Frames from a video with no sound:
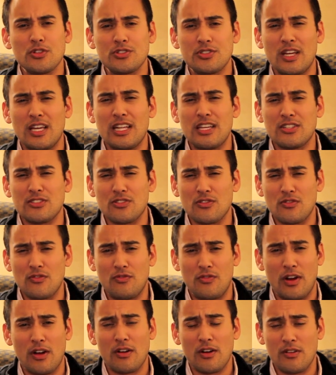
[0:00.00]
estate is a
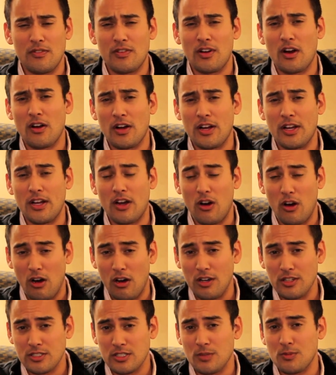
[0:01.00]
very, very
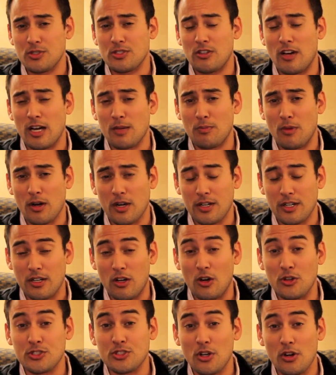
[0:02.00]
awesome stock market
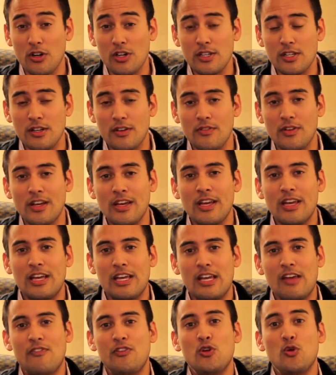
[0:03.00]
alternative
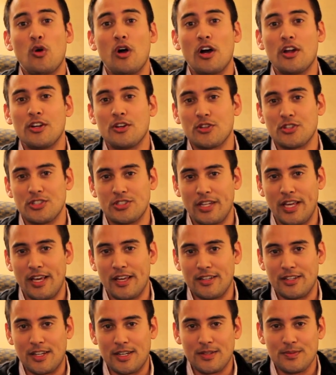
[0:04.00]
if you
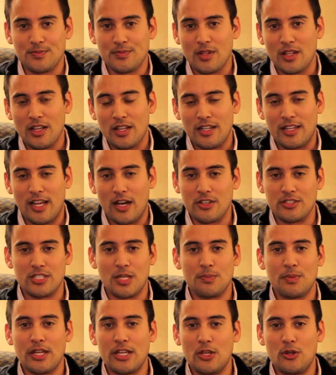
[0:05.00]
understand it. Now, it's
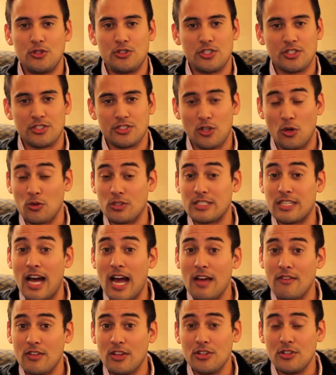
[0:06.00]
something you just don't
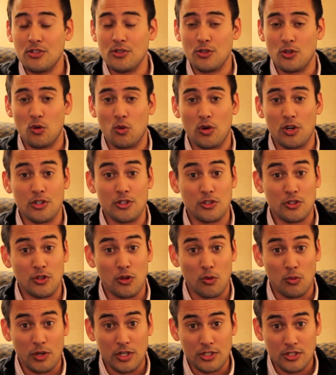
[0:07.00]
dive into. You want to do
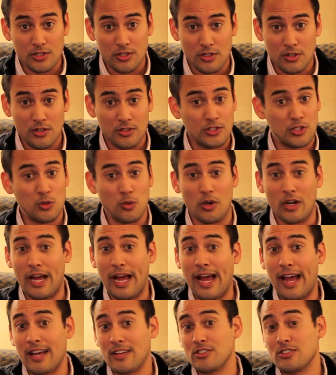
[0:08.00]
your research, you want
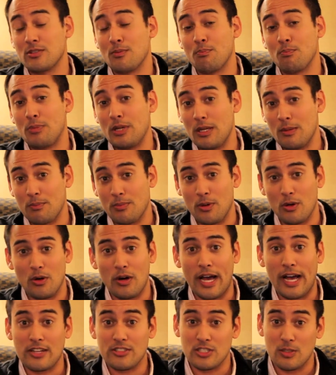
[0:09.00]
to ask some
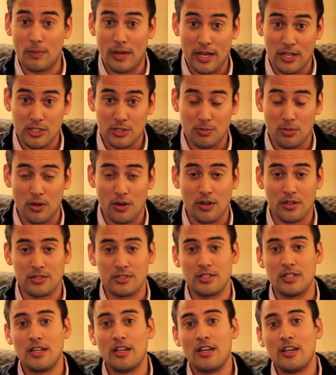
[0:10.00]
people, ask some
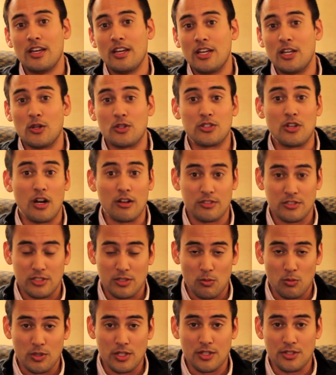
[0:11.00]
experts, you know, talk to
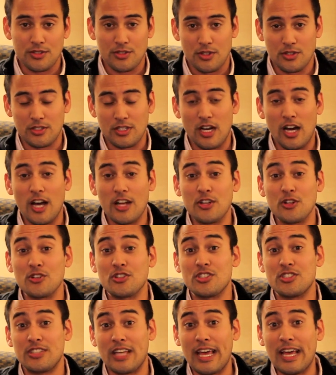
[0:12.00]
some realtors to
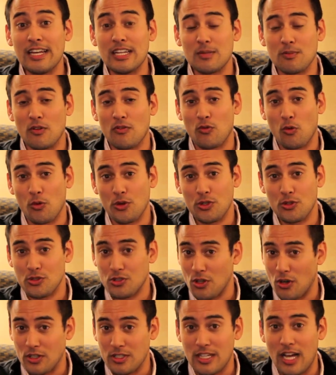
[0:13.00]
understand it before you
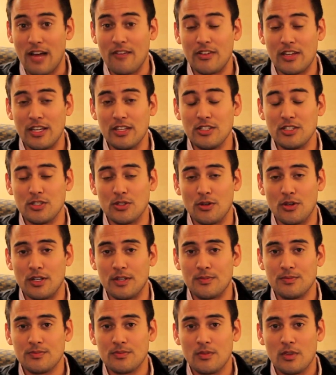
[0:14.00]
start diving into
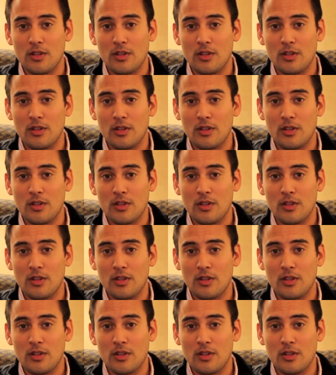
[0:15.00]
it.